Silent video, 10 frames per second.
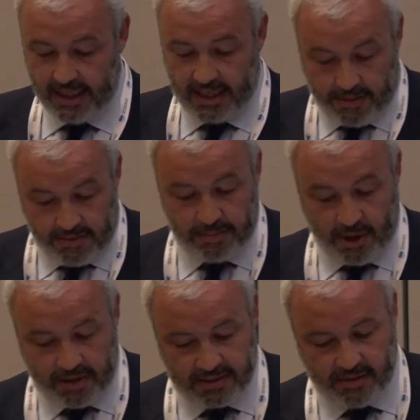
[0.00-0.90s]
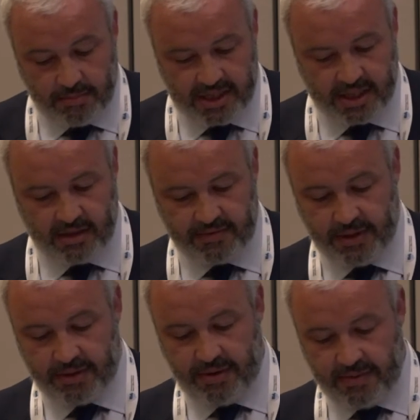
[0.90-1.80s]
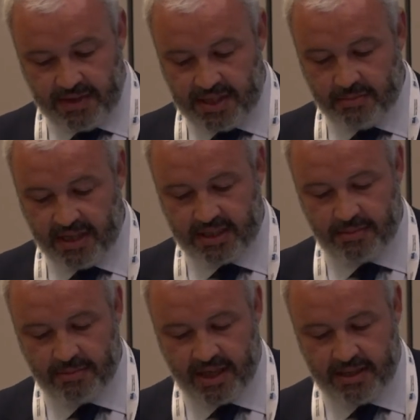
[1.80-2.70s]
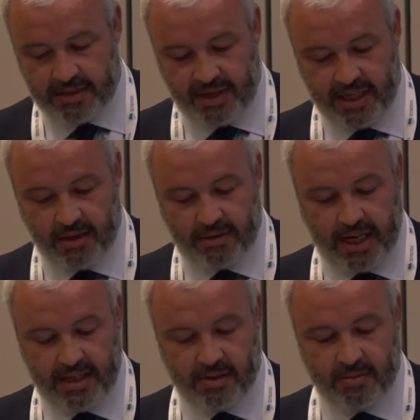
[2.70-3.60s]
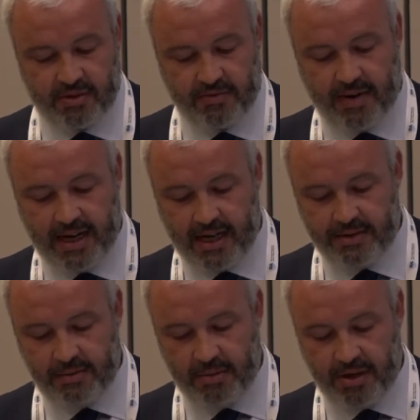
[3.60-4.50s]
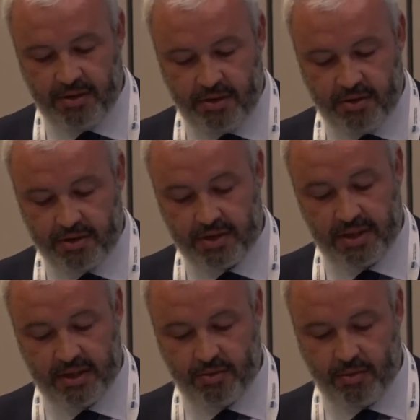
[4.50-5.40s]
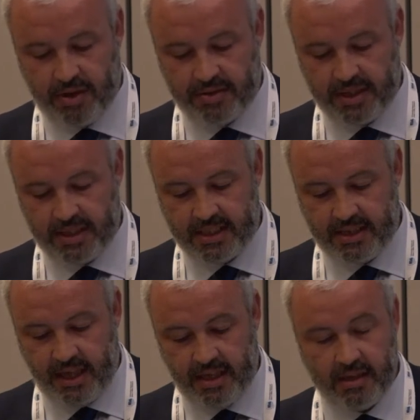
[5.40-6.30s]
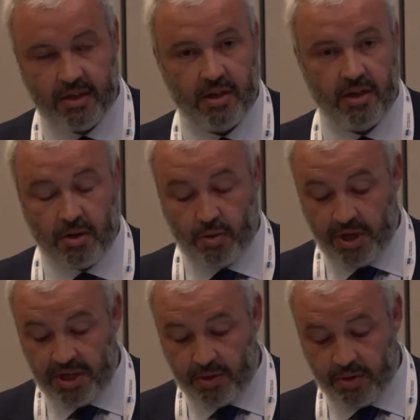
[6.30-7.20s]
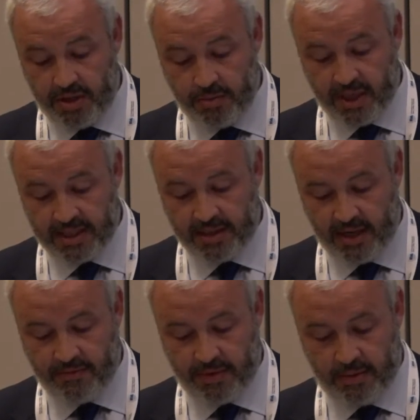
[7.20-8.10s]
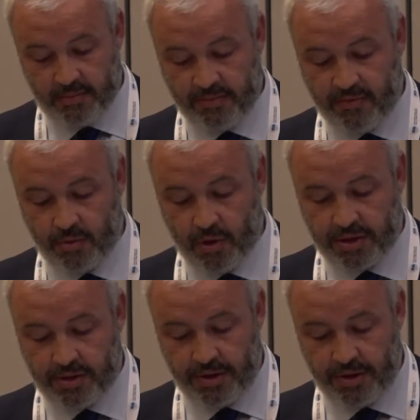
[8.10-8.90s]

current programs of measure of the River Basin Management Plan in Spain allocates almost 500 million euros in the 2016-2021 timeframe for water